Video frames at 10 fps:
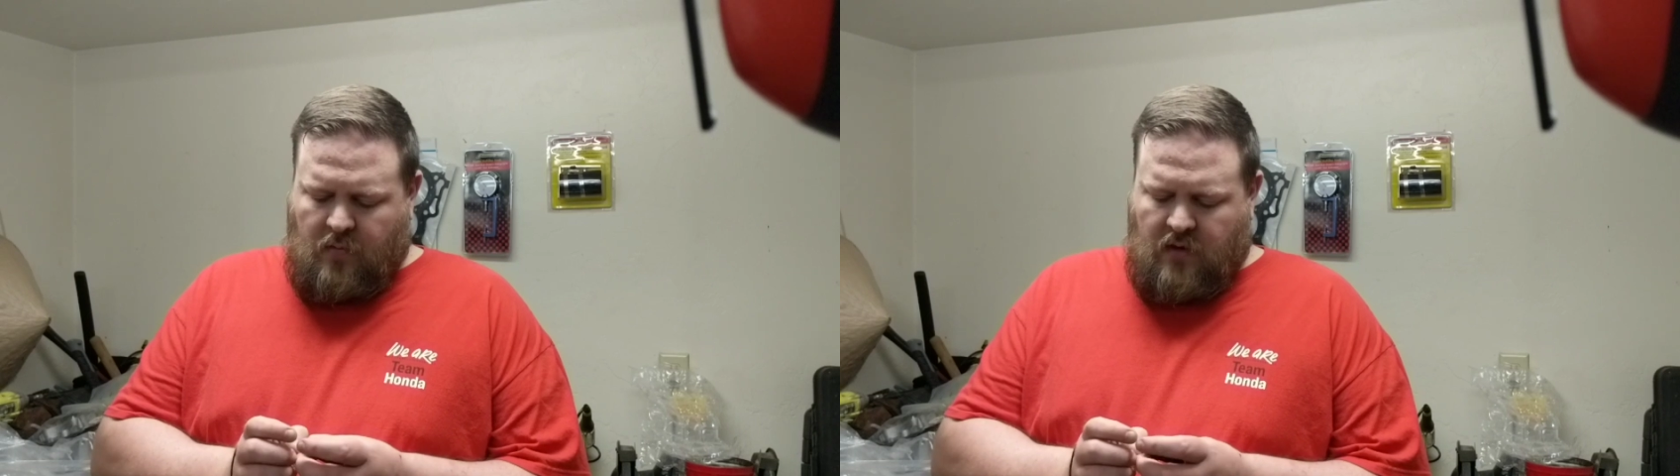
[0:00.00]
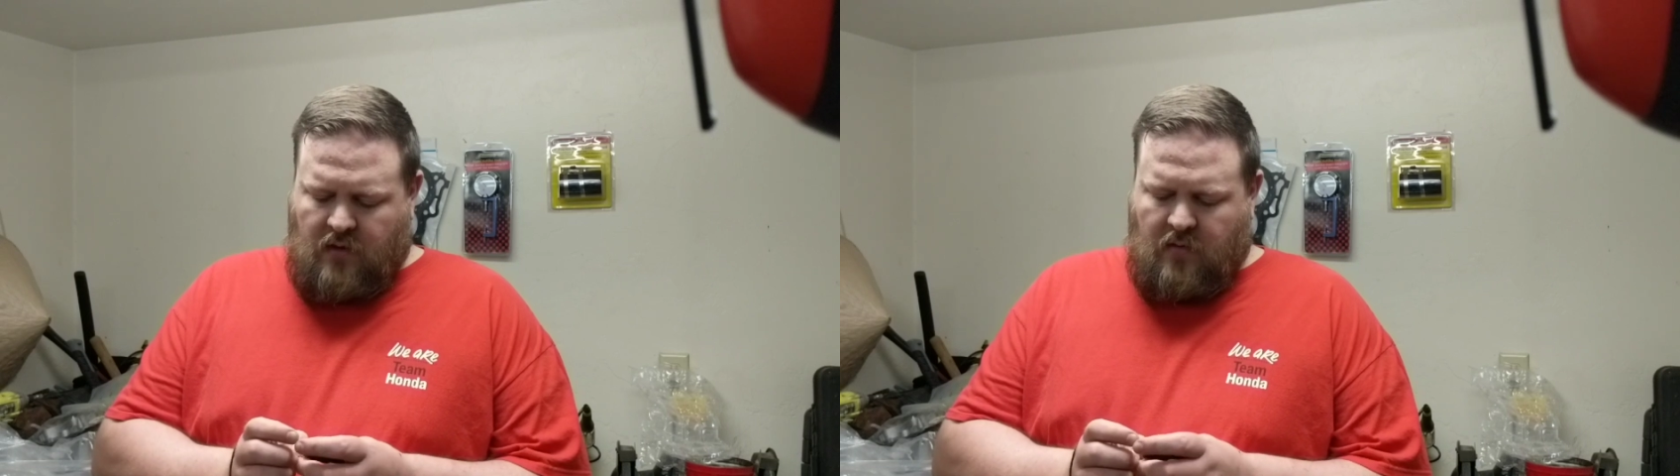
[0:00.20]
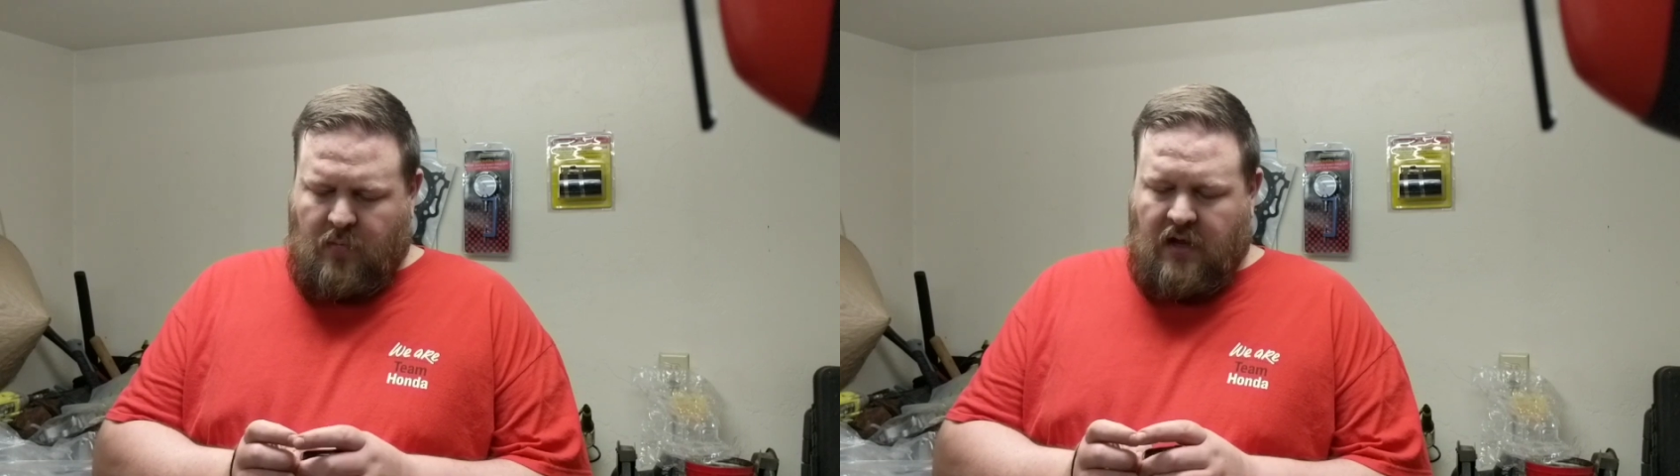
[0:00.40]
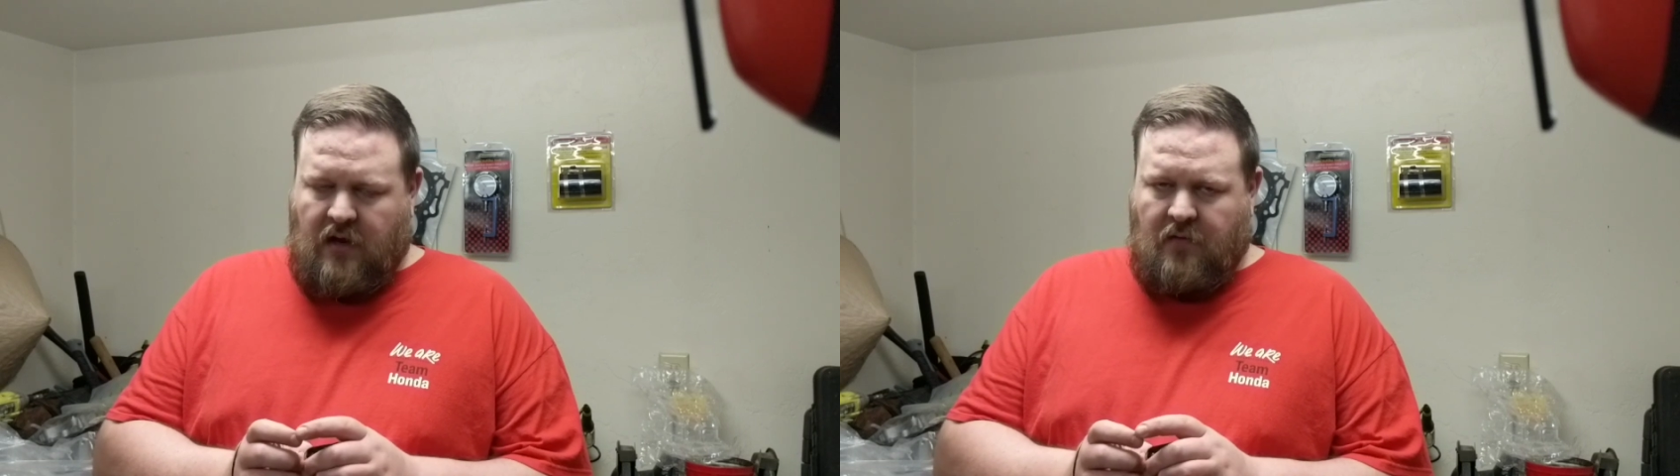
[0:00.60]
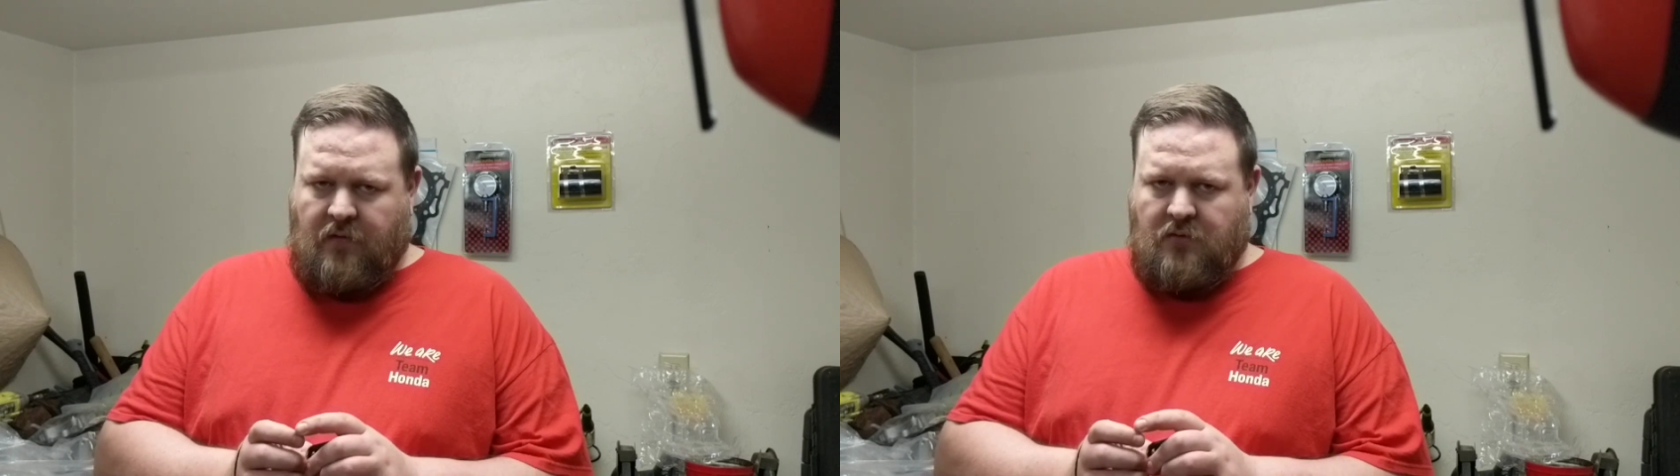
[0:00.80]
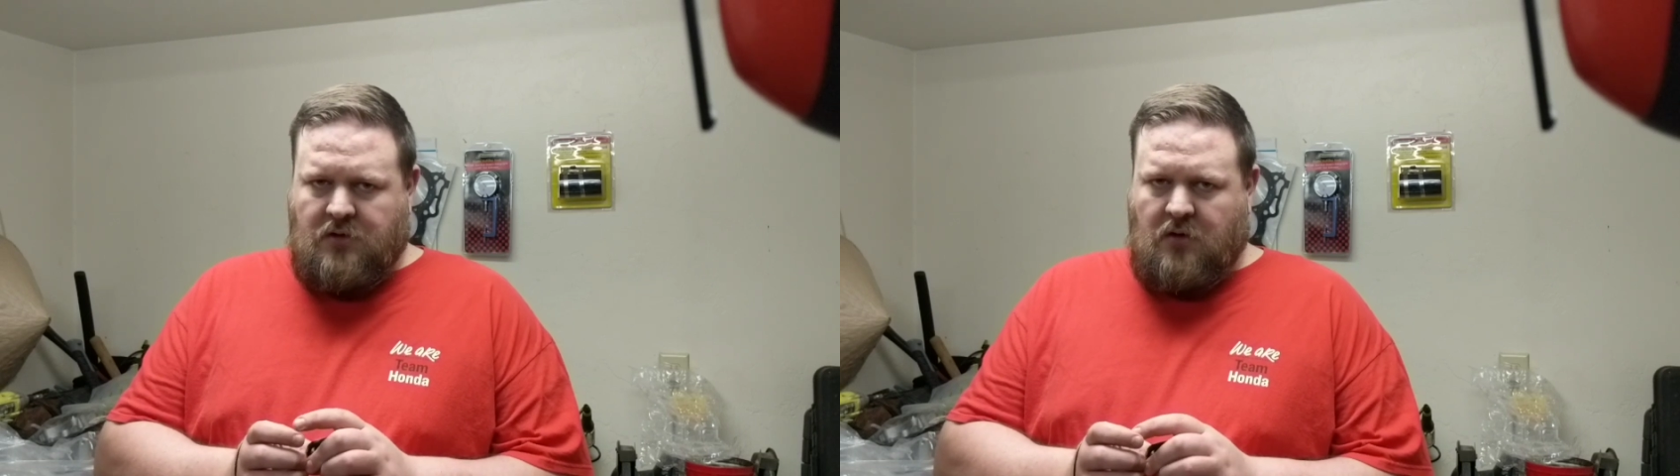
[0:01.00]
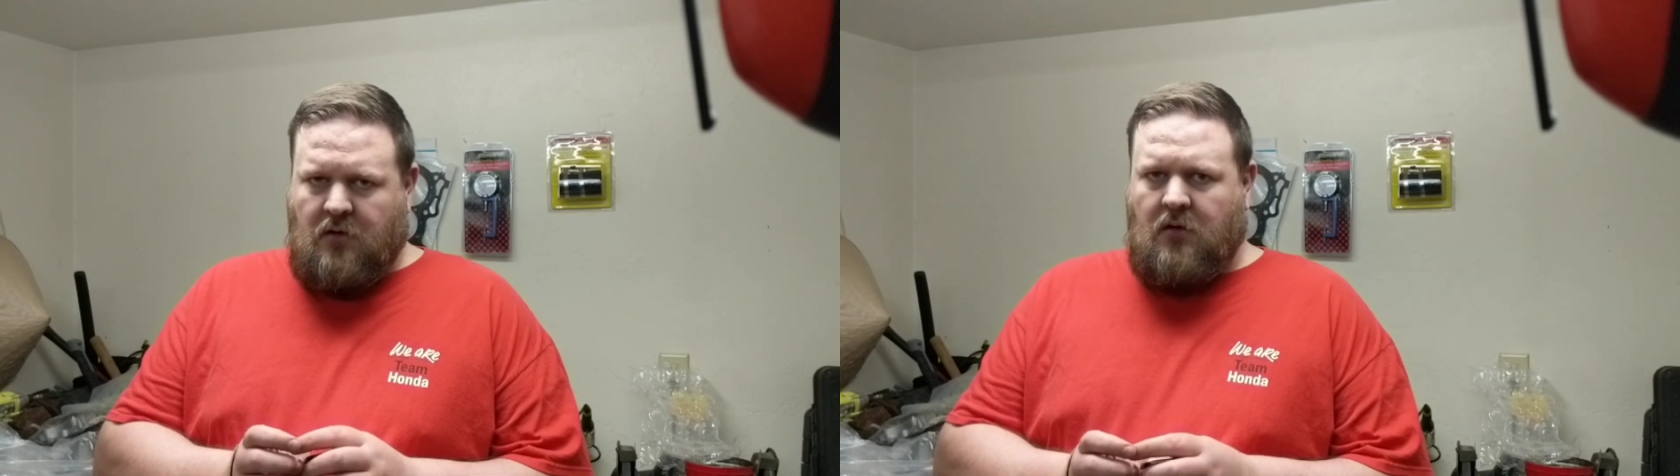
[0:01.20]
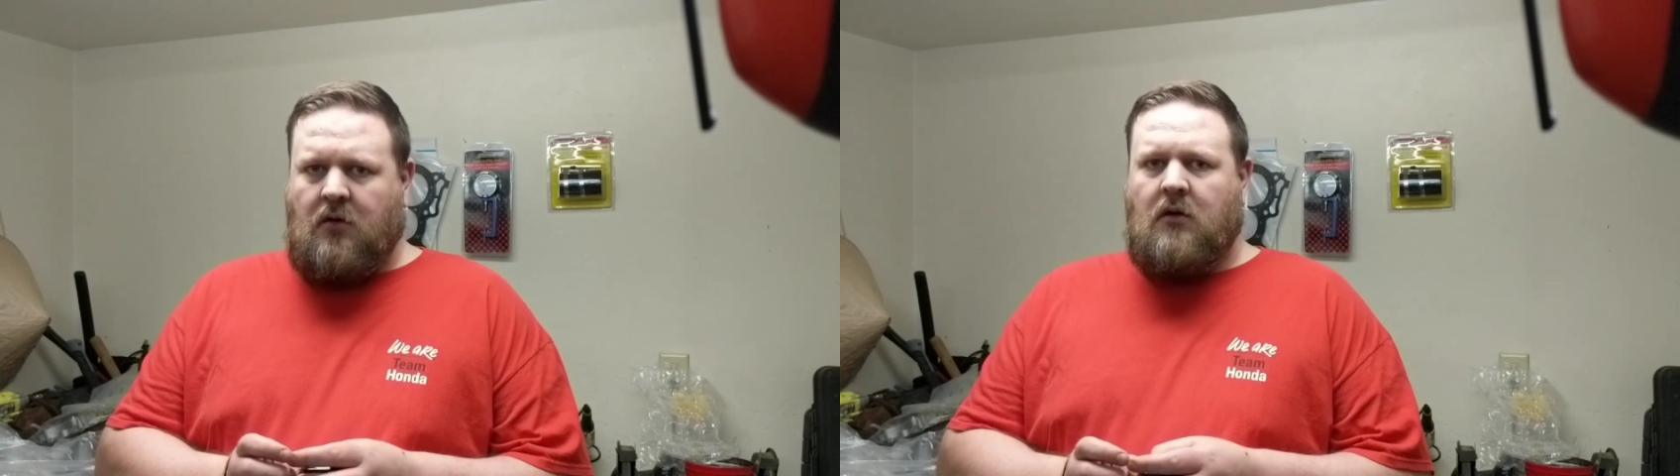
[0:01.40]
in the immediate future,